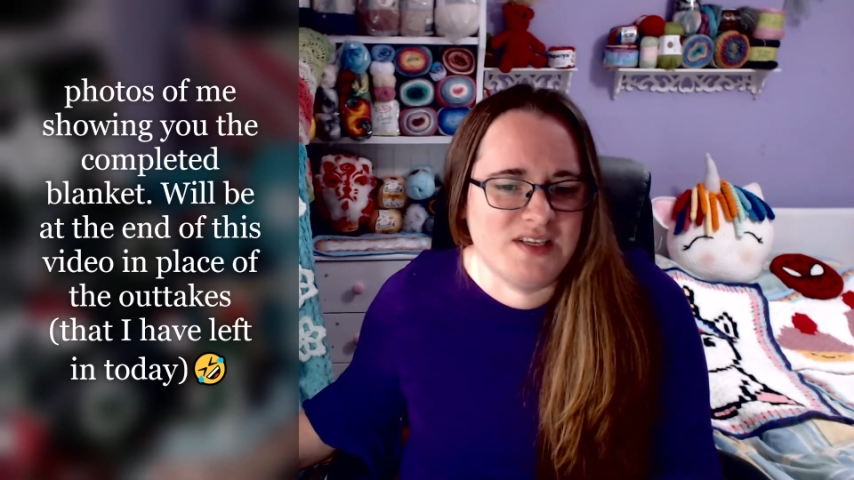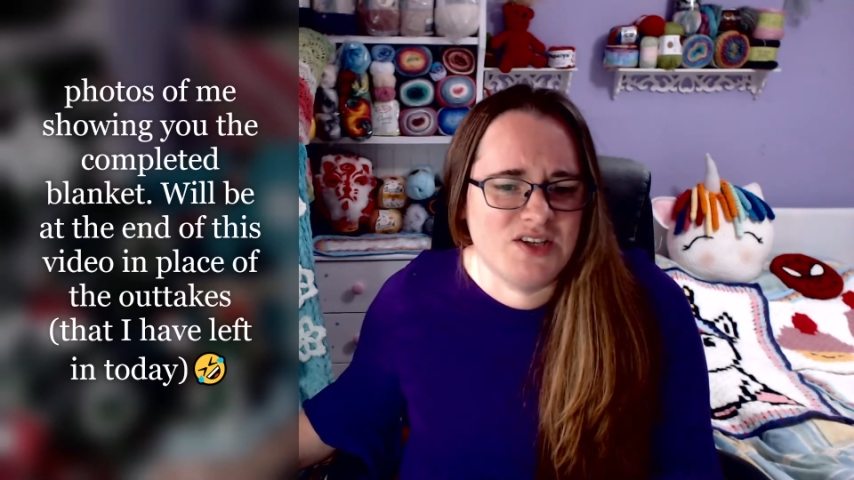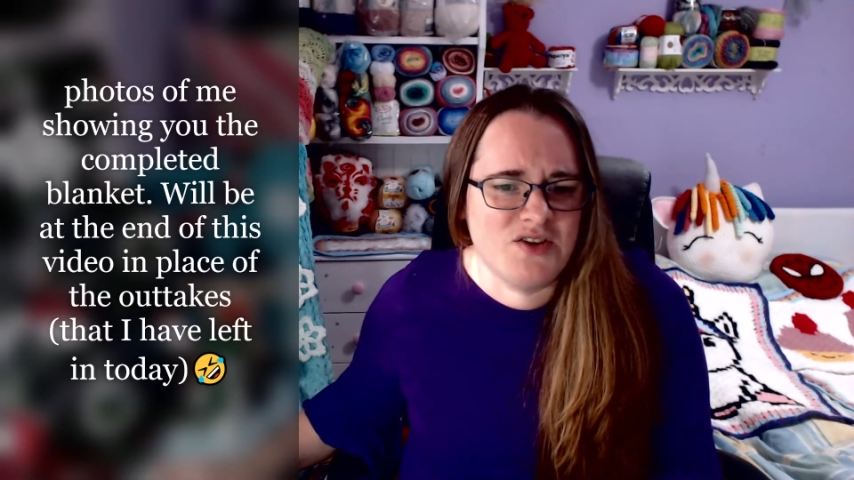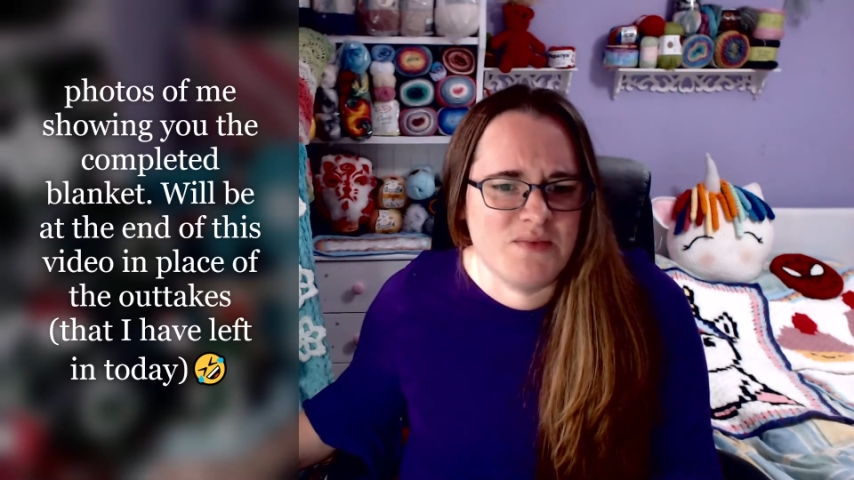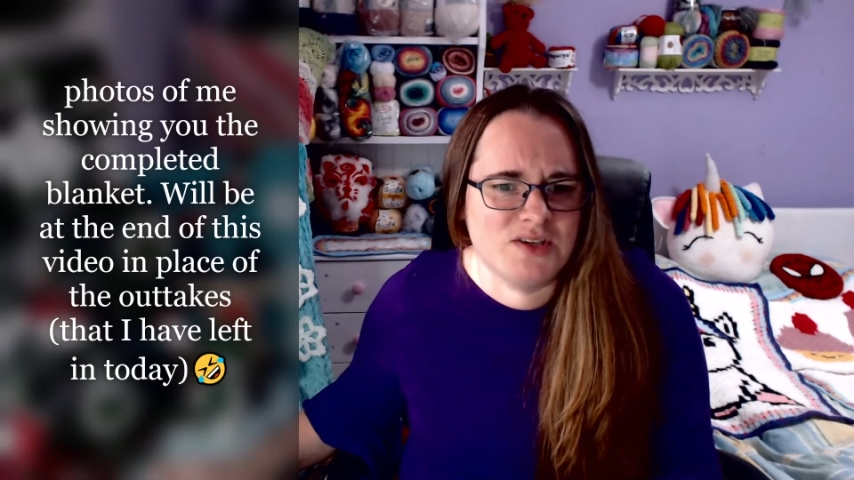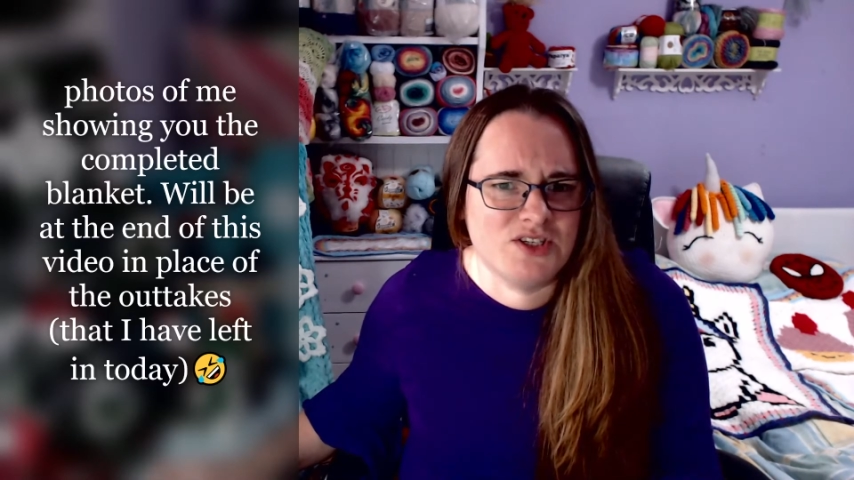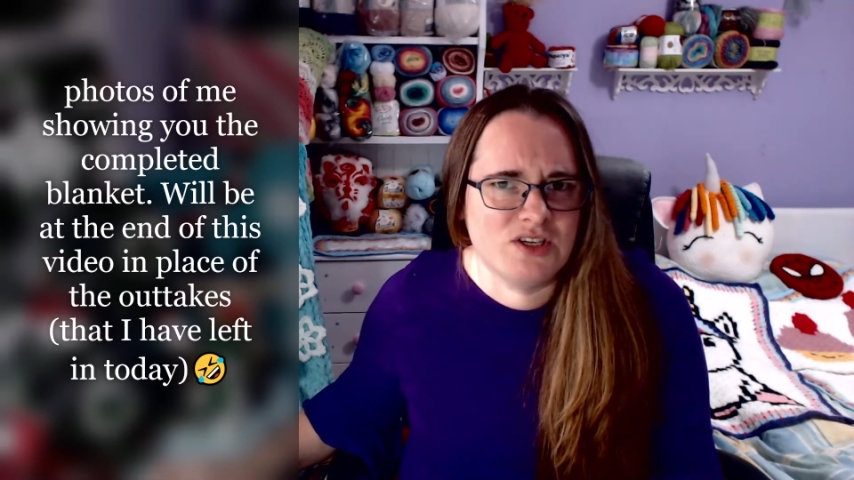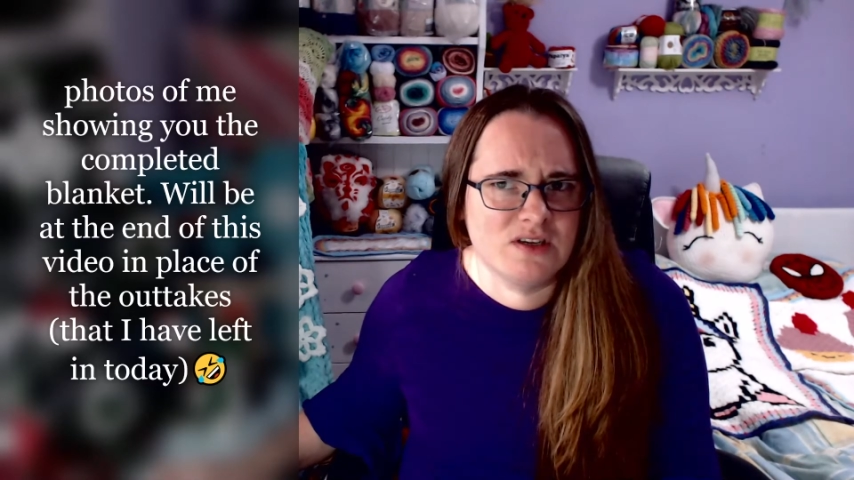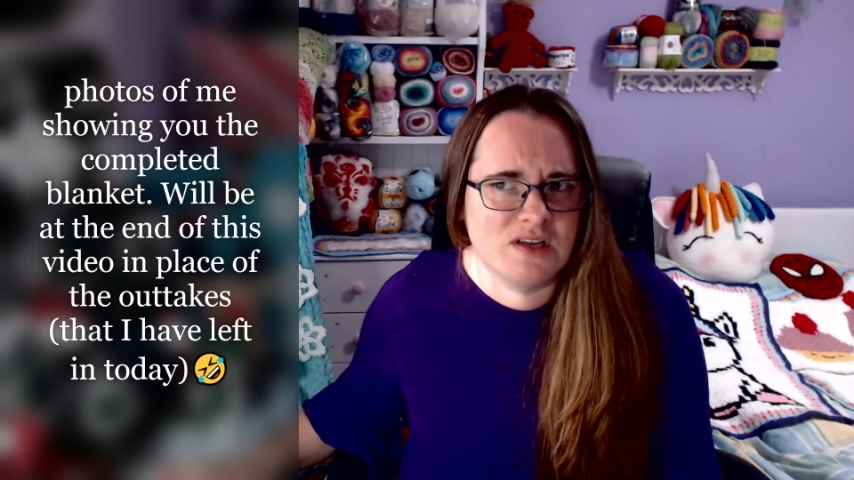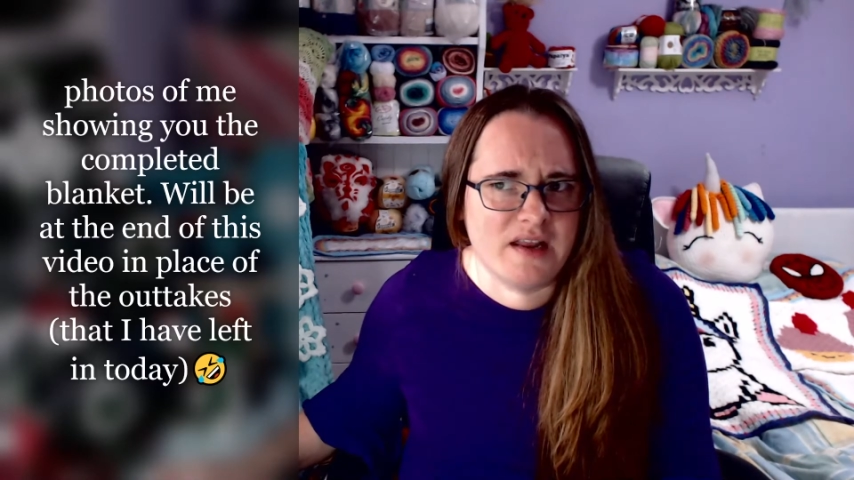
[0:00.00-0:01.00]
it too much,
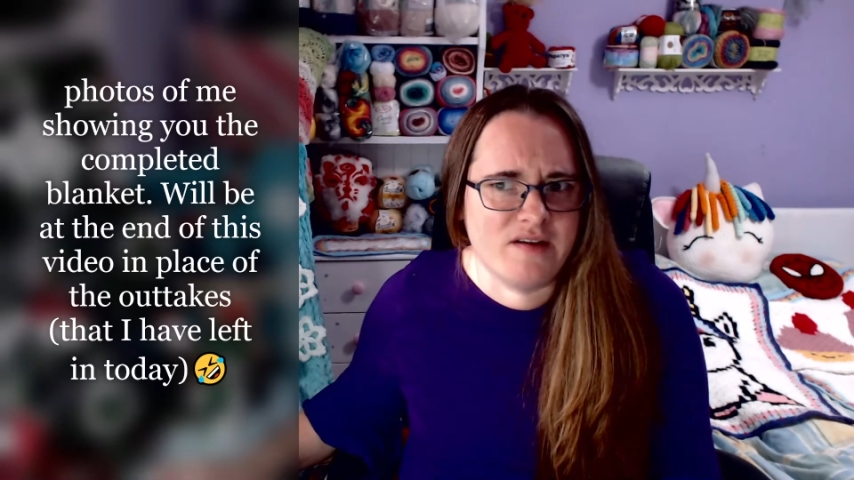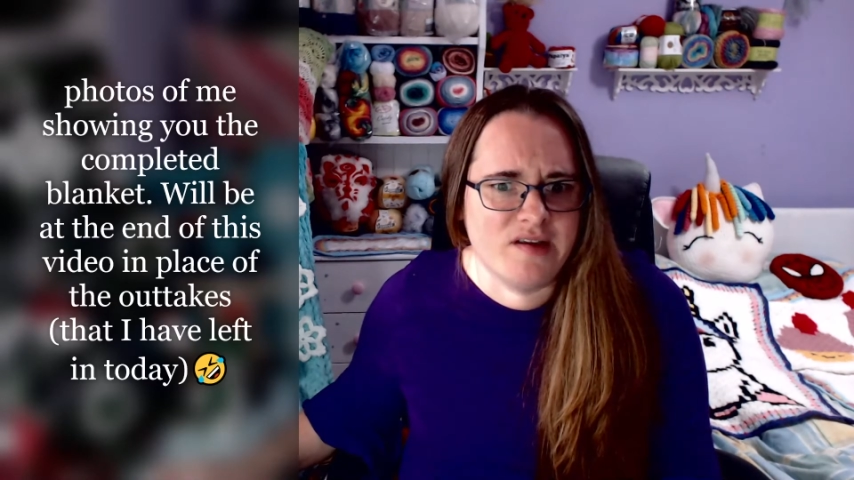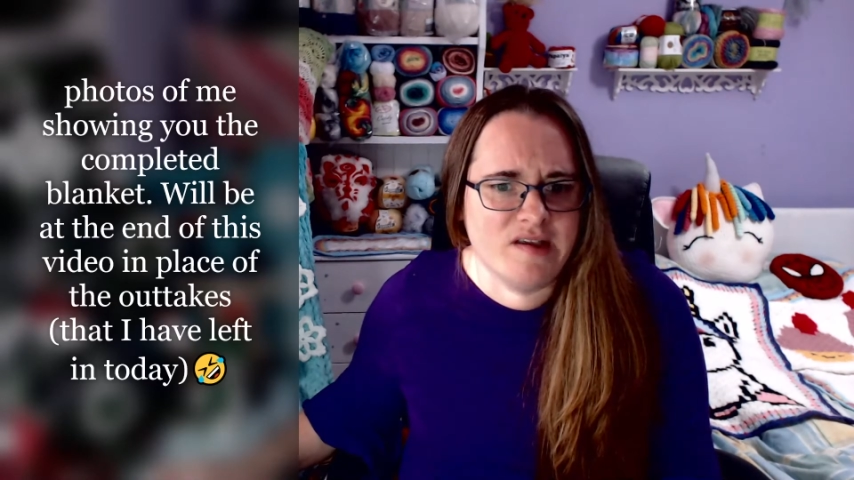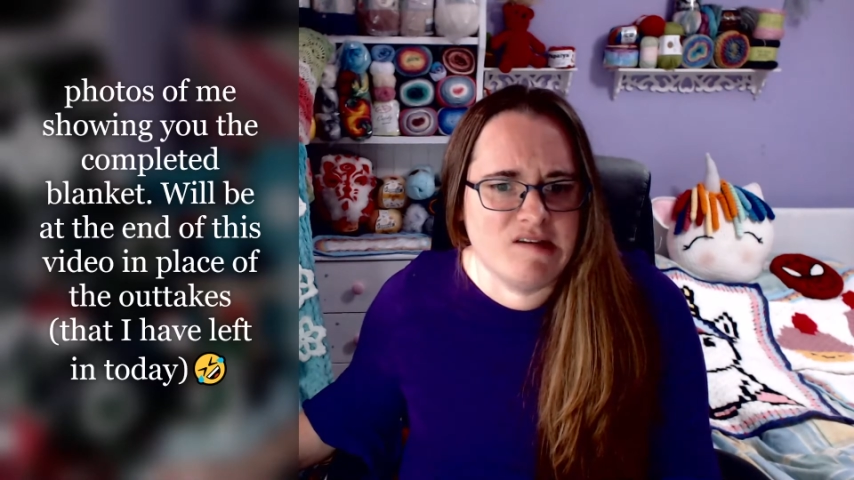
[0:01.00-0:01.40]
can I?